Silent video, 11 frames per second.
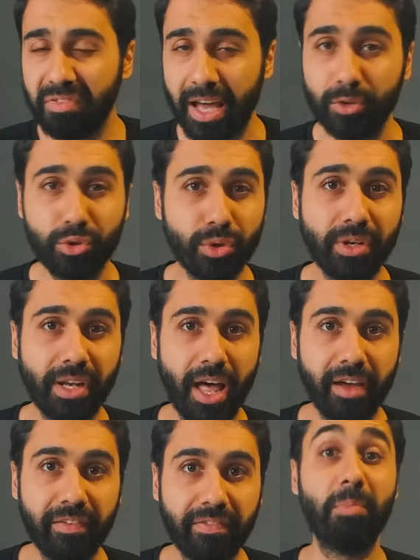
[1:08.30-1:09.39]
value to your
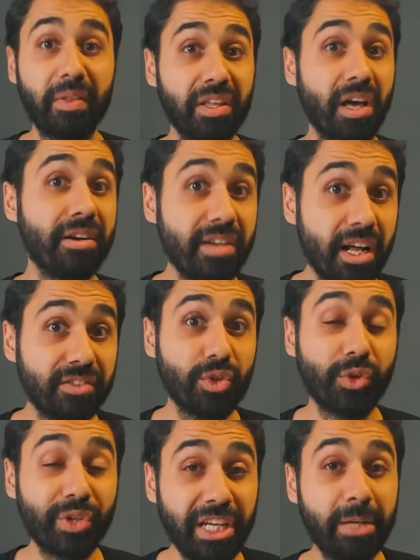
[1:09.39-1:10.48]
life, but they are not
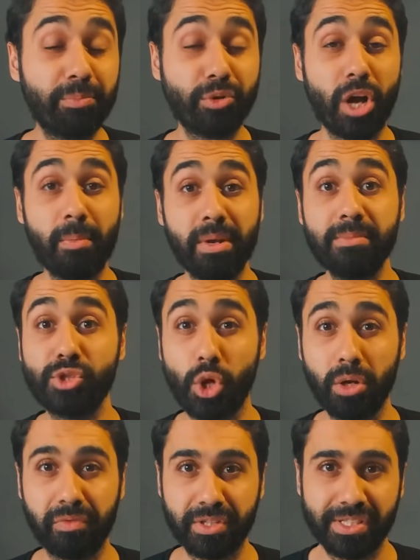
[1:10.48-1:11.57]
real problem
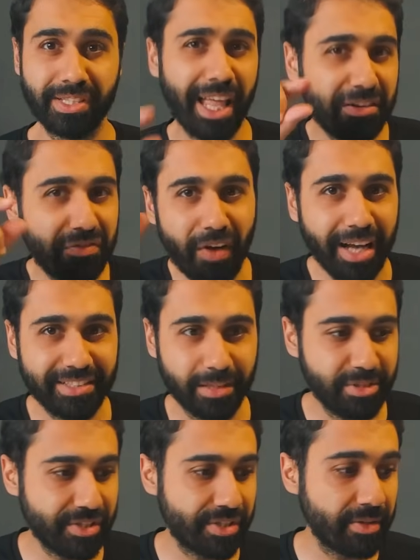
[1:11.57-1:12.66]
solvers, like
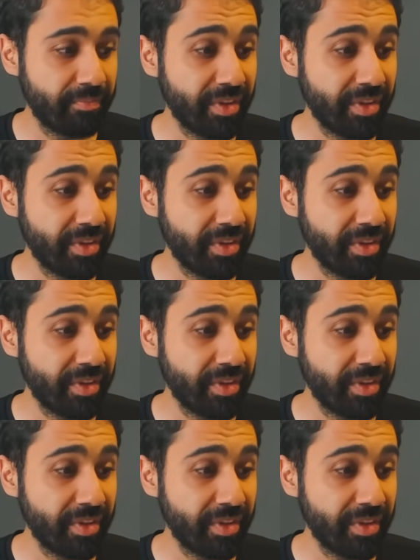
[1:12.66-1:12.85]
vitamins.